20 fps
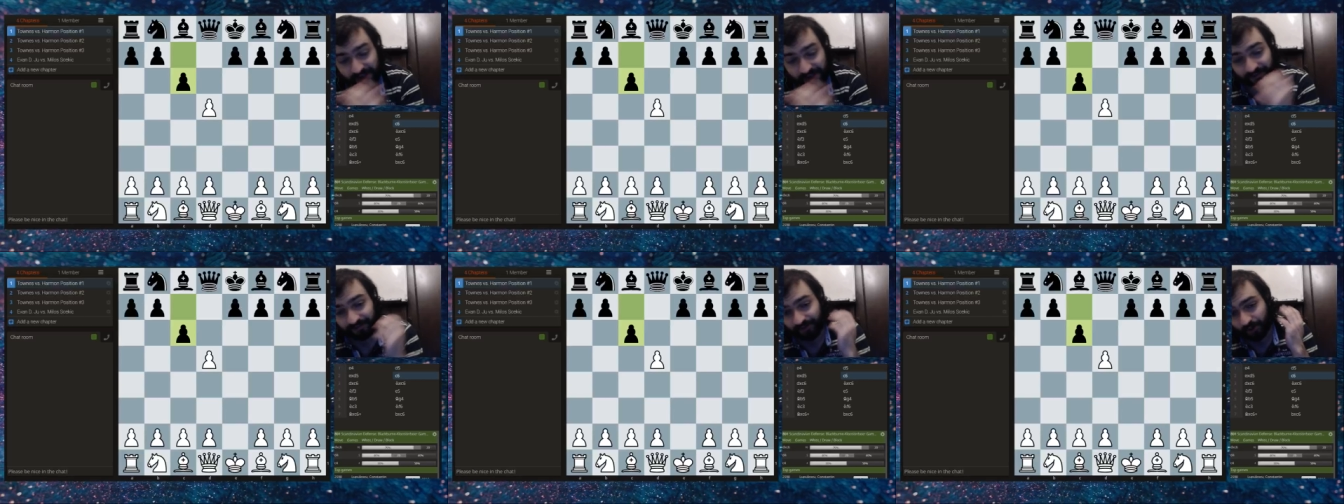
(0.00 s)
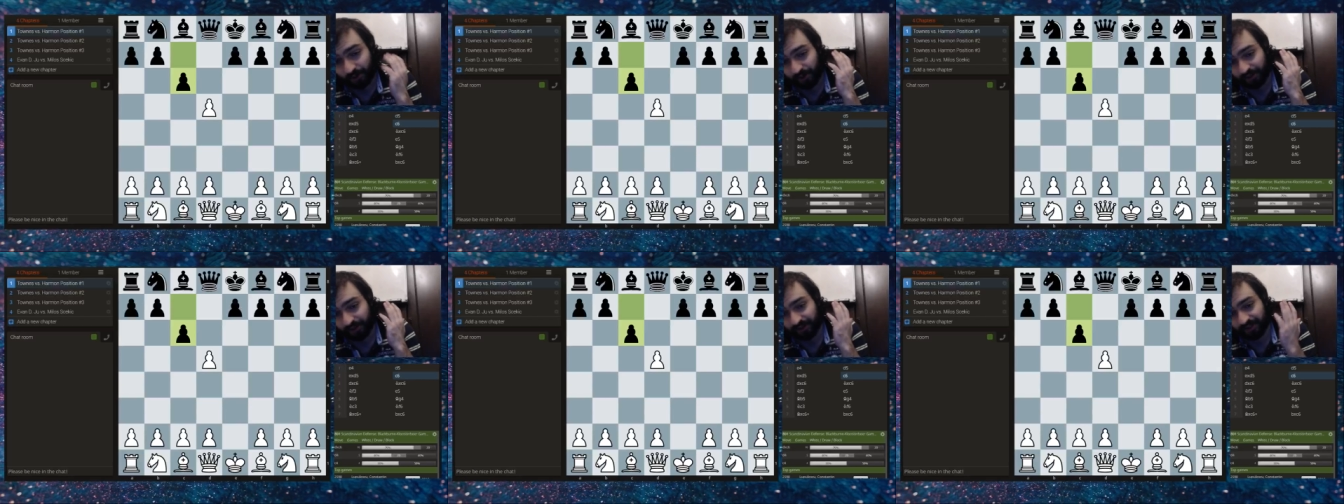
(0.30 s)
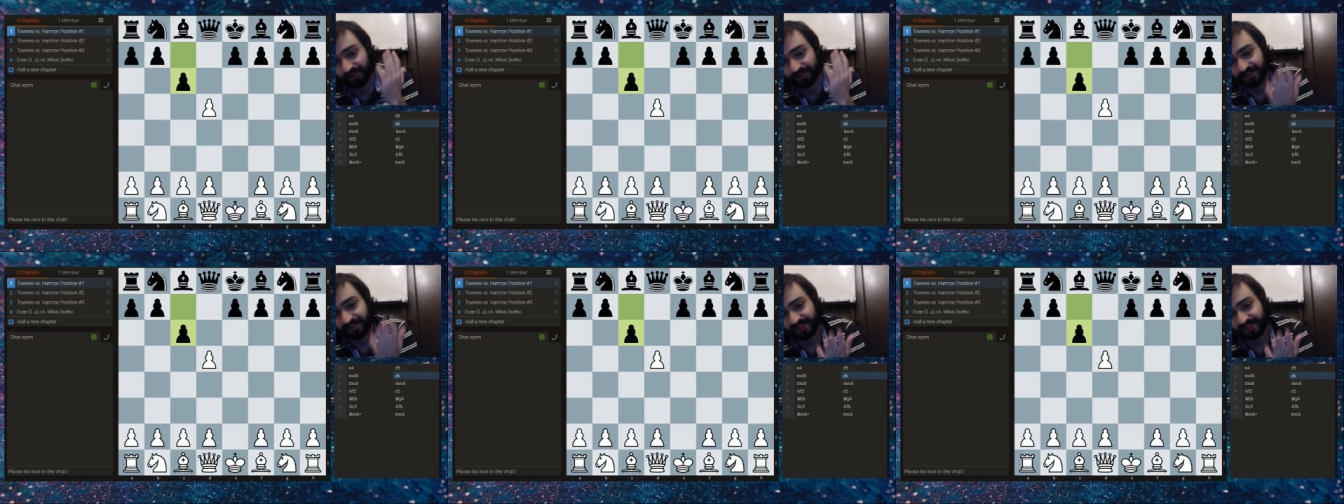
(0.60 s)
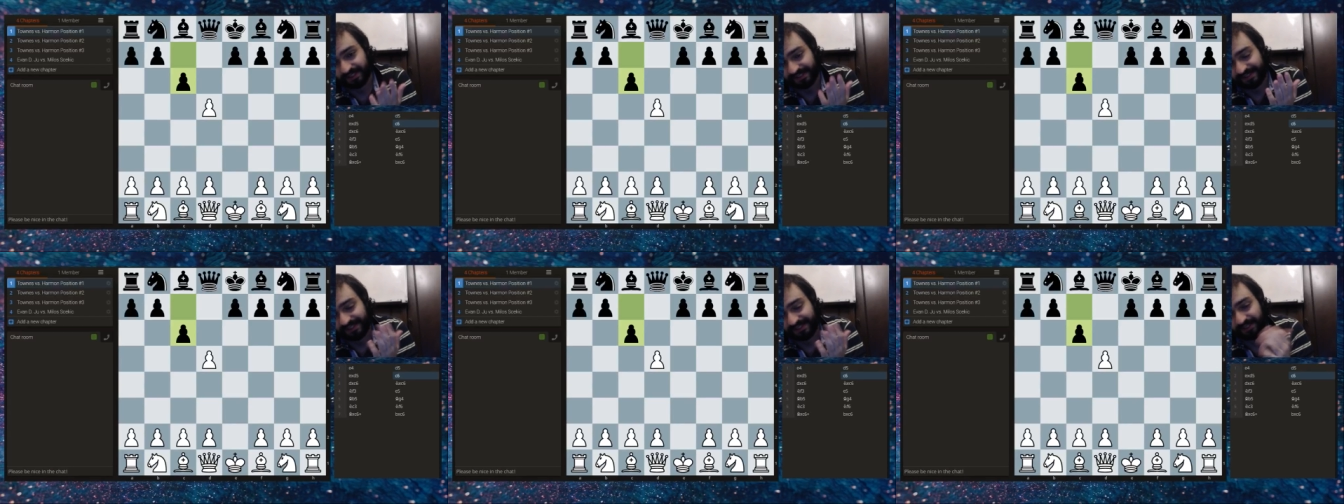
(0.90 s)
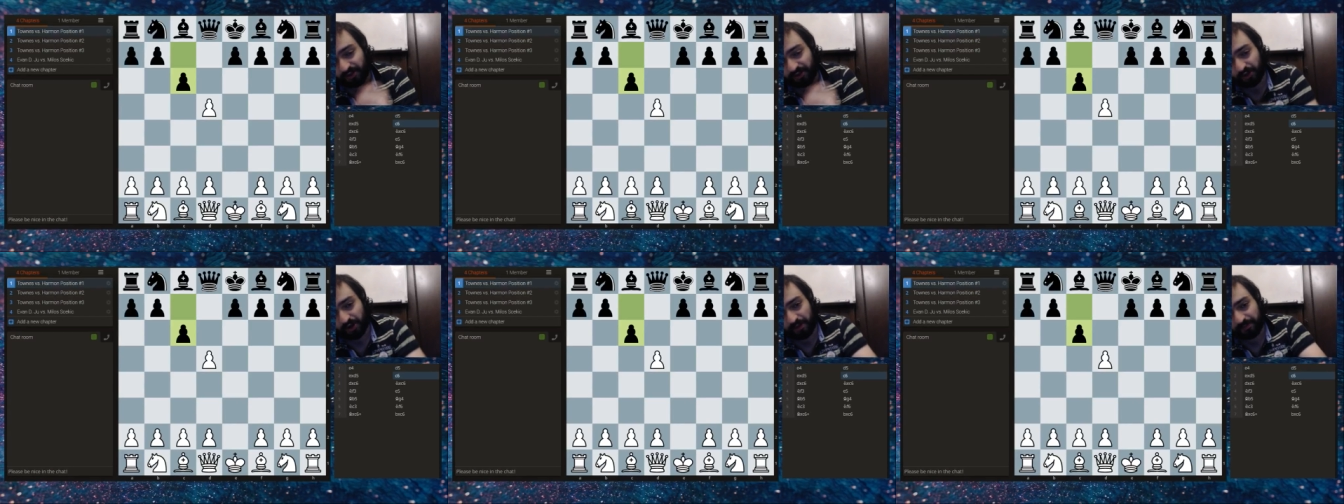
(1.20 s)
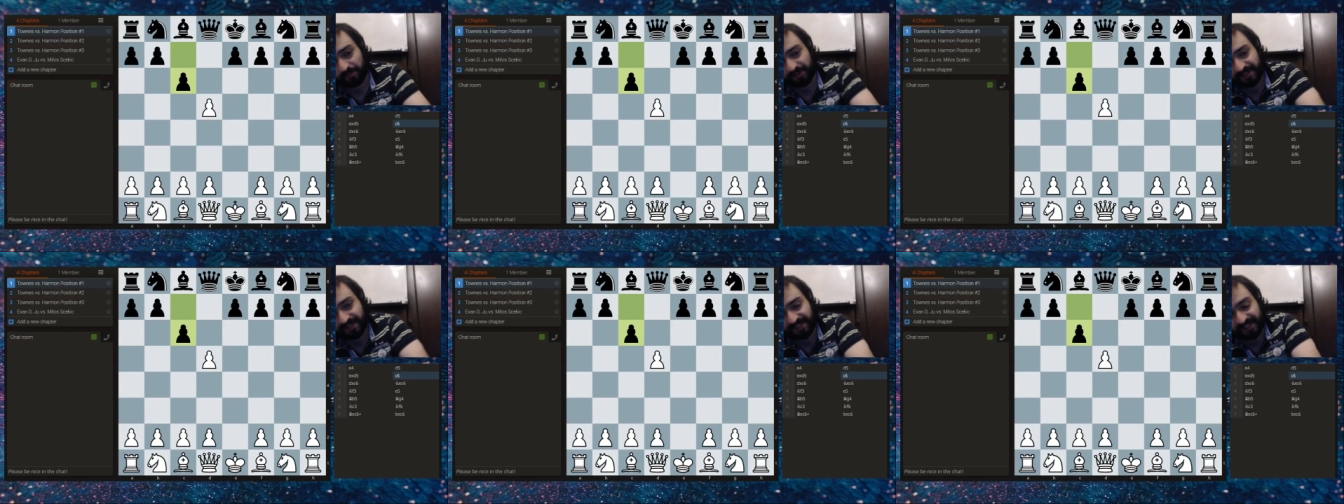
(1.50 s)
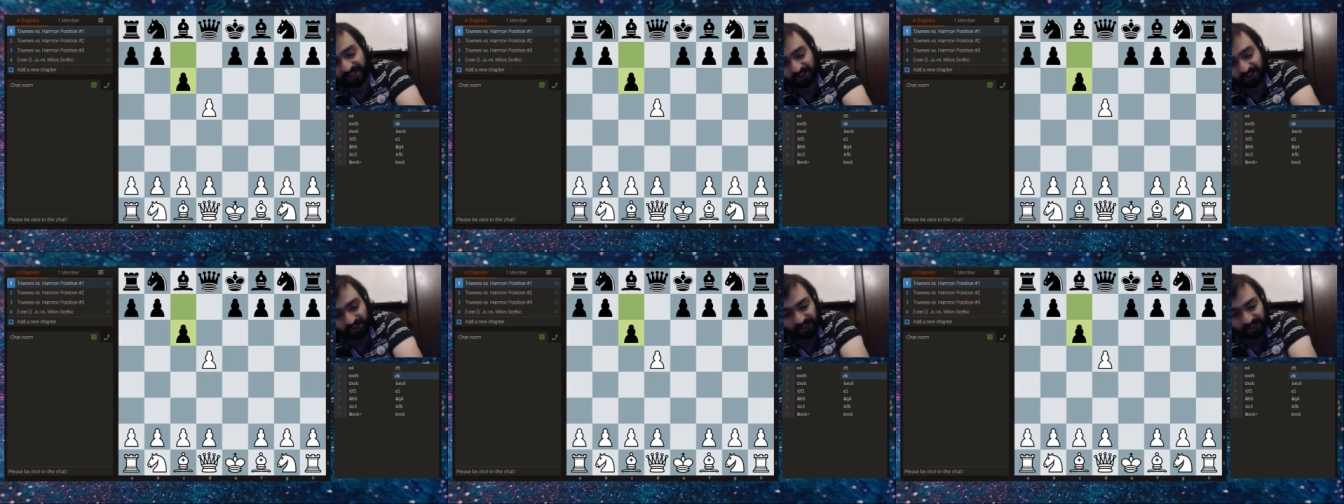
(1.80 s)
for 0
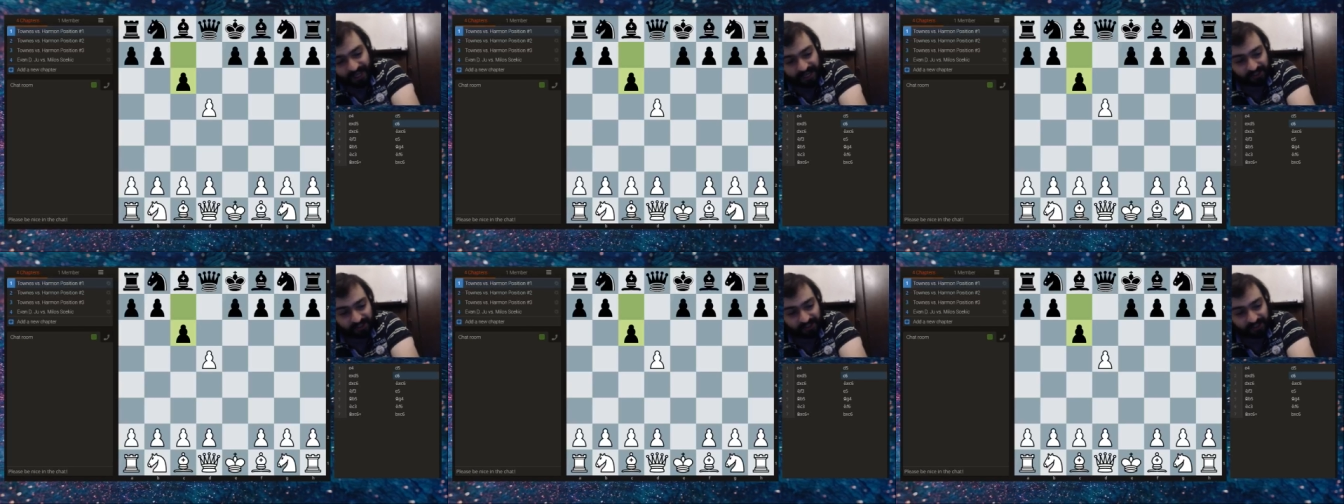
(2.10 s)
compensation.